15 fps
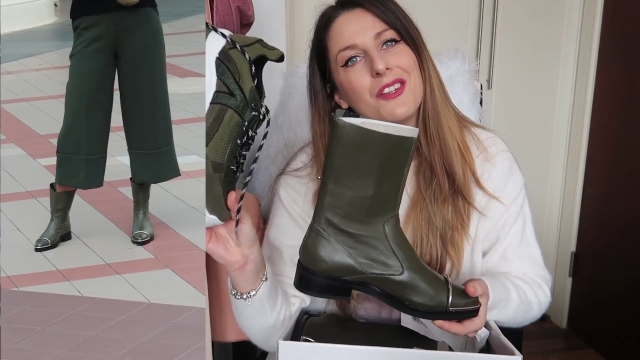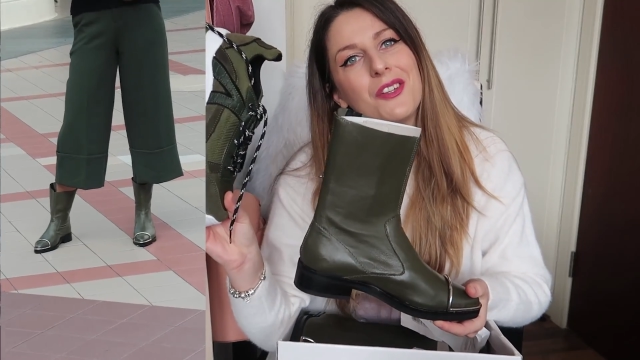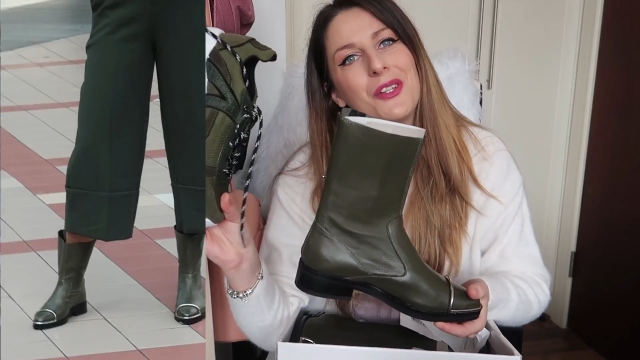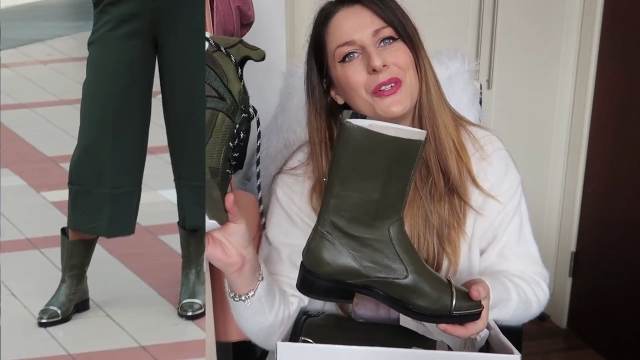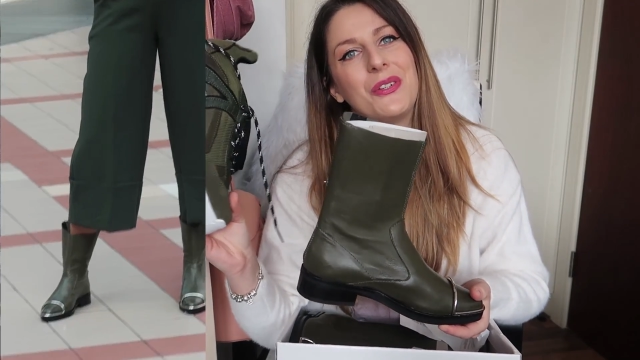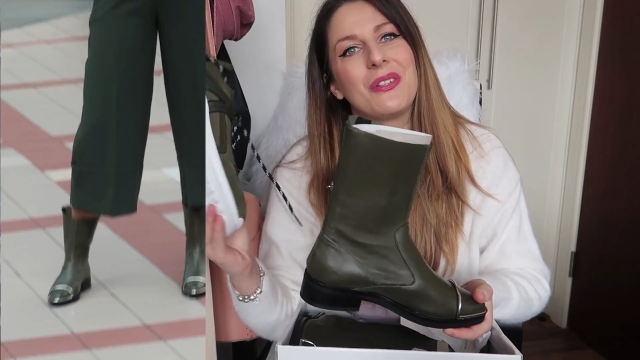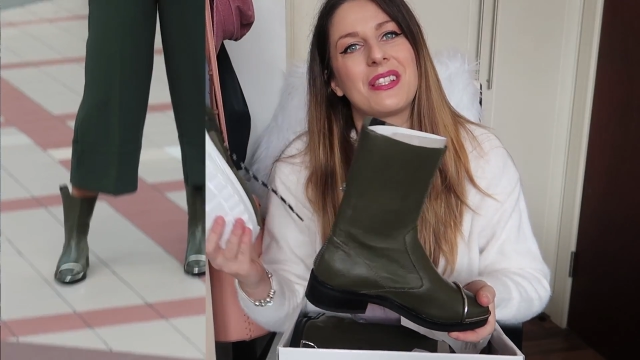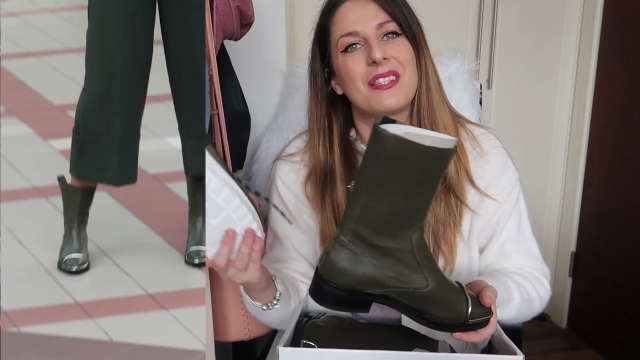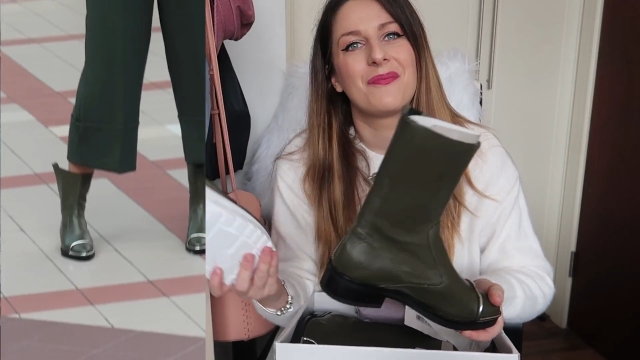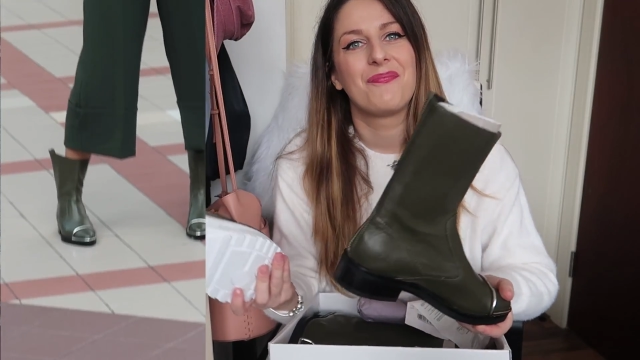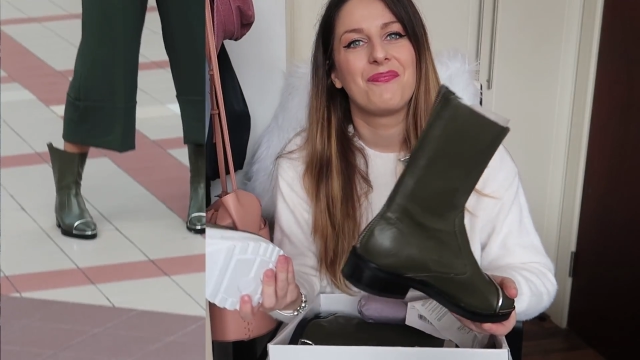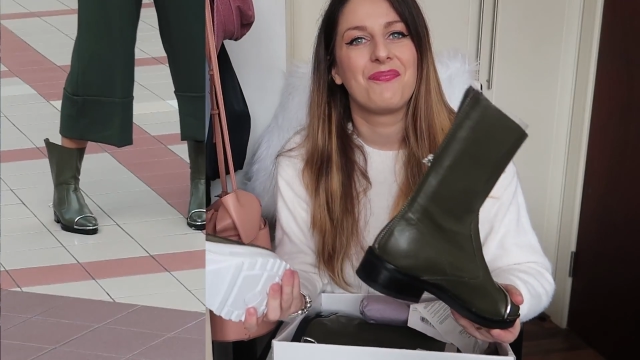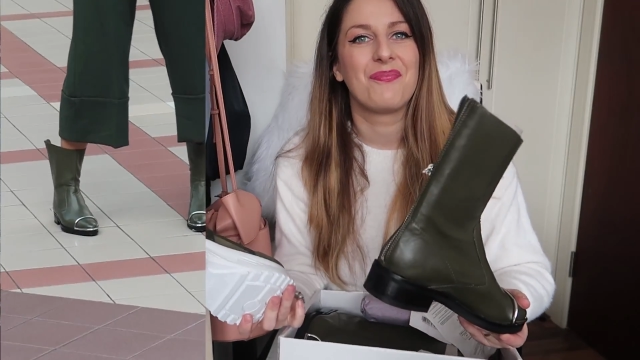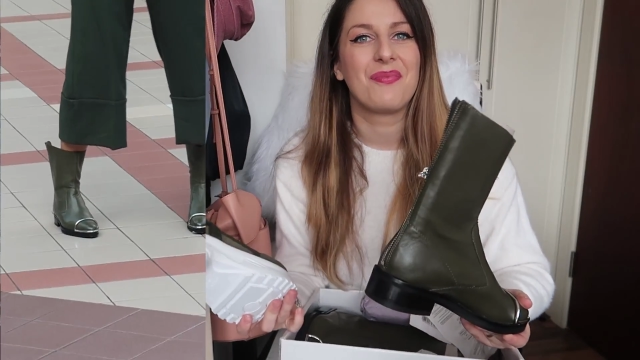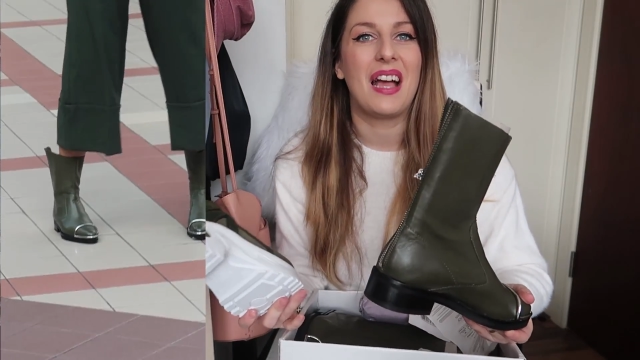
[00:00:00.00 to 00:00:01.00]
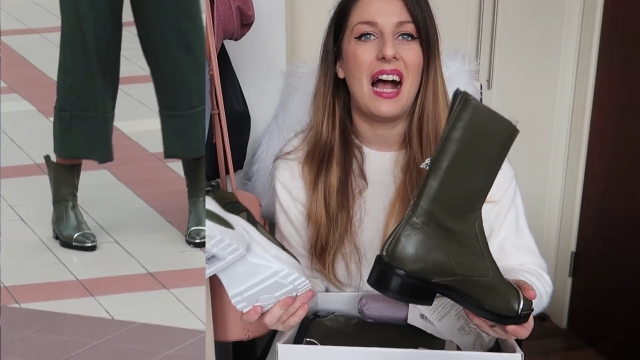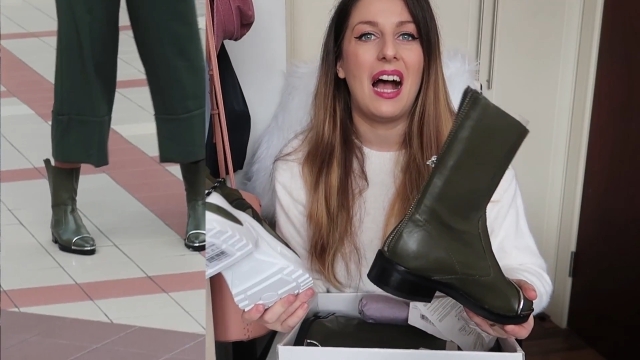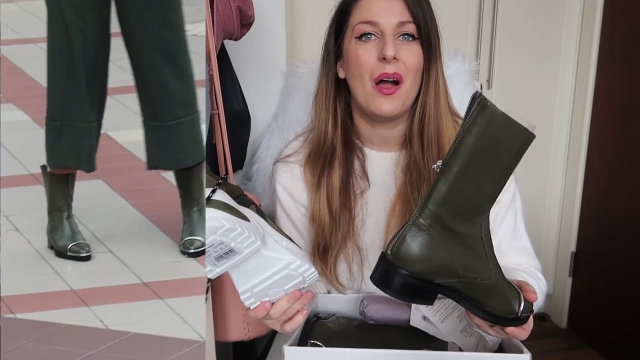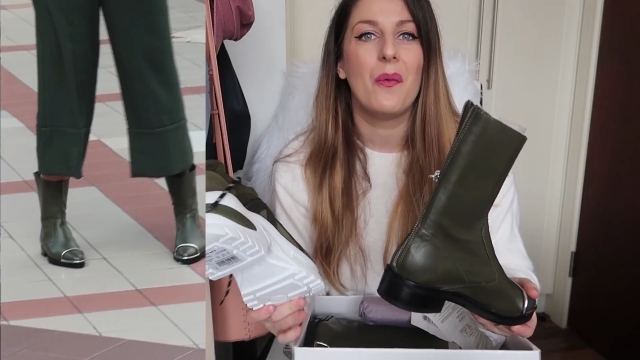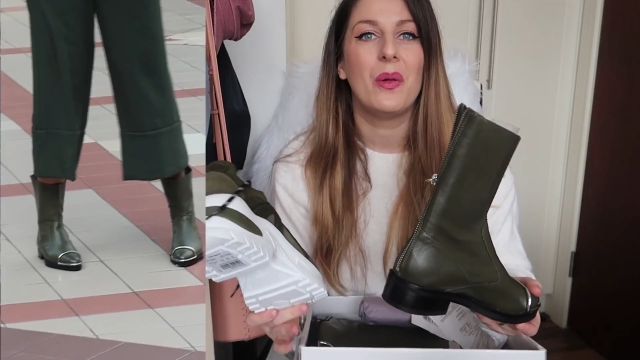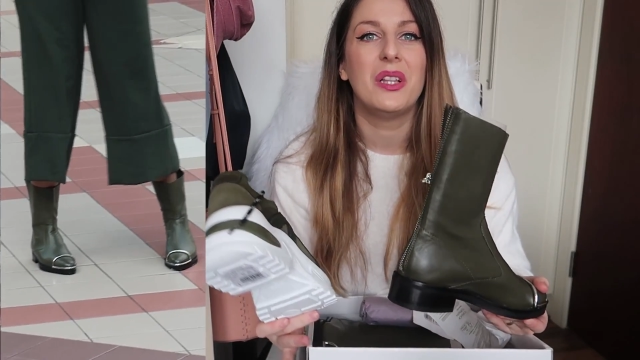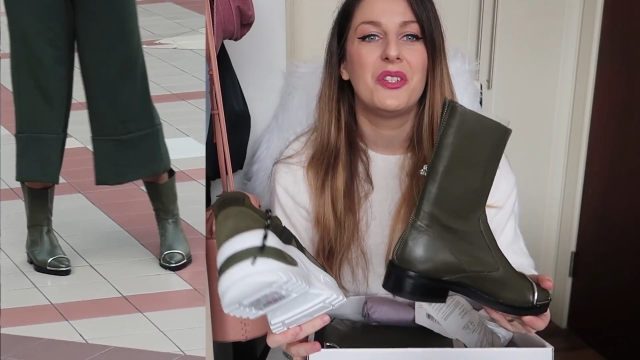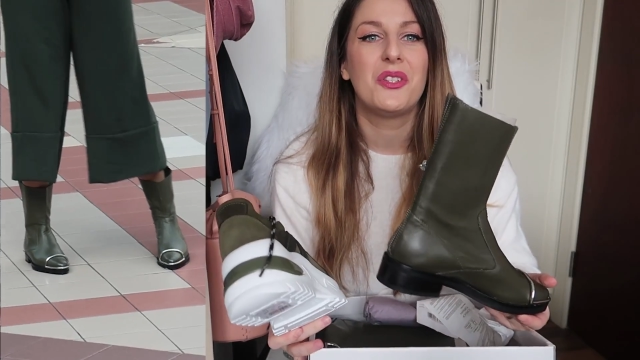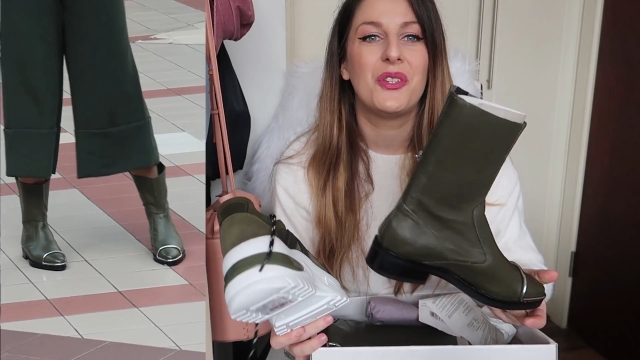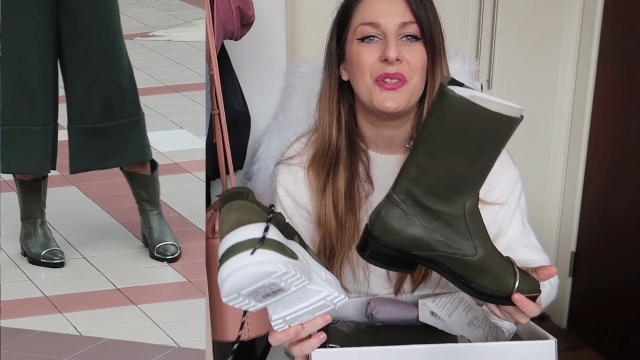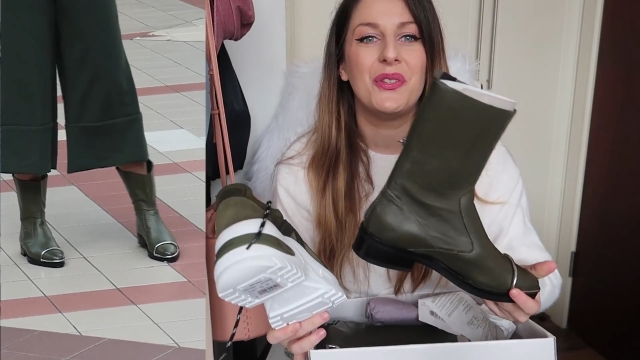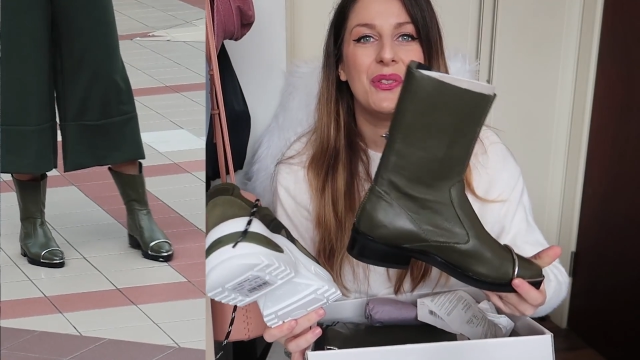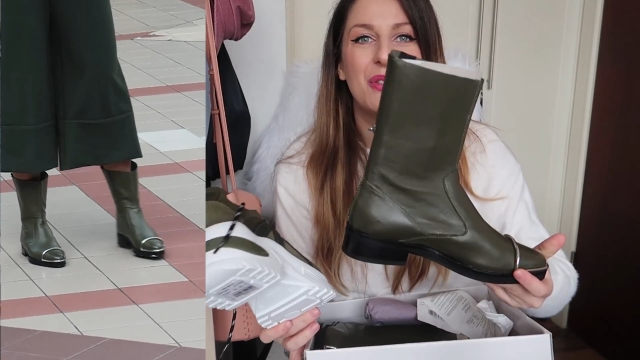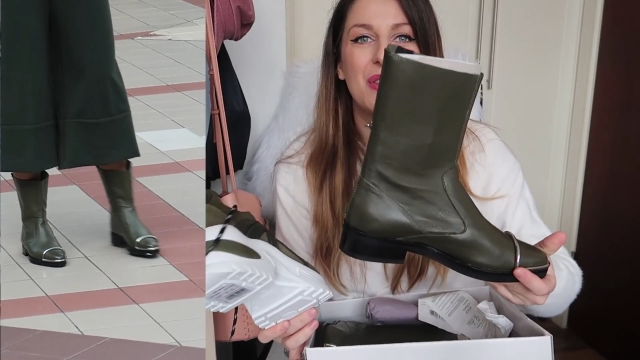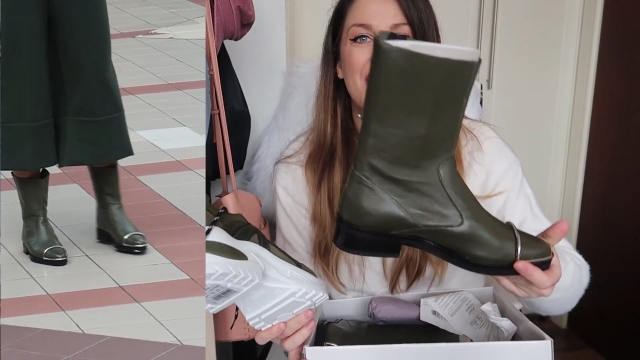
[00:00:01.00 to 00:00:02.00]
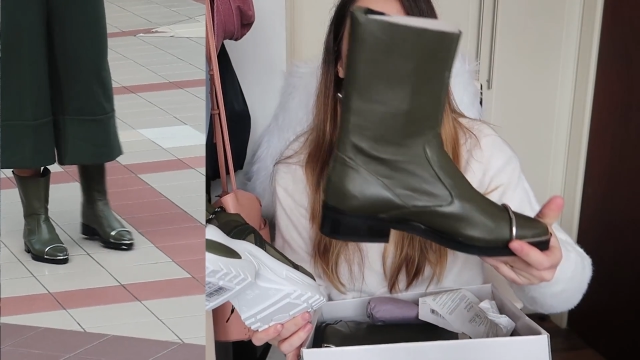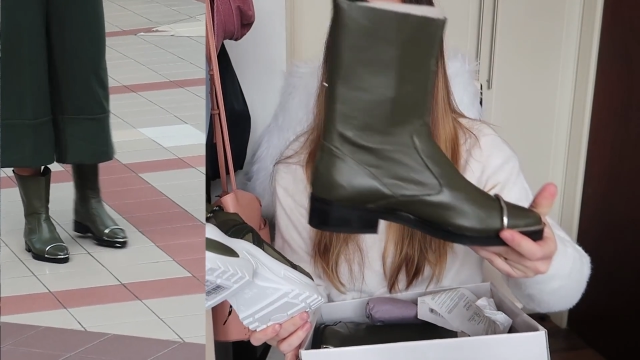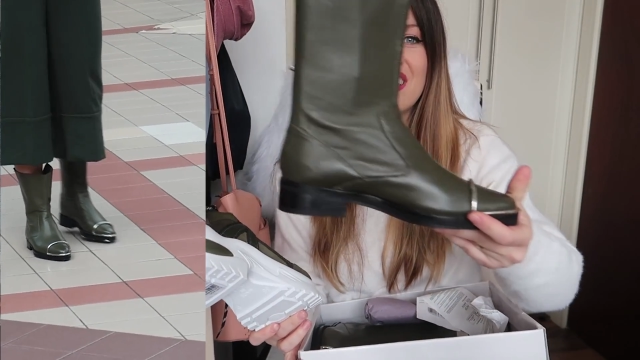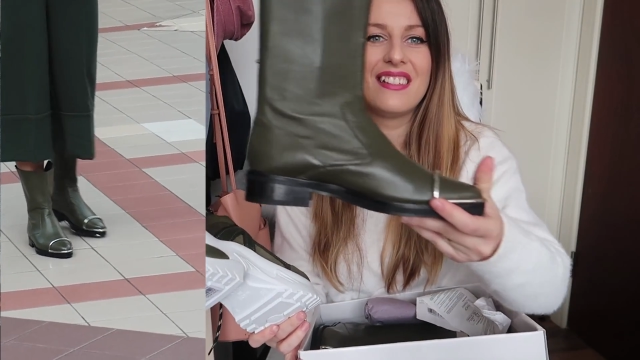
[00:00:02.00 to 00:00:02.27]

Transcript: shoes, I will choose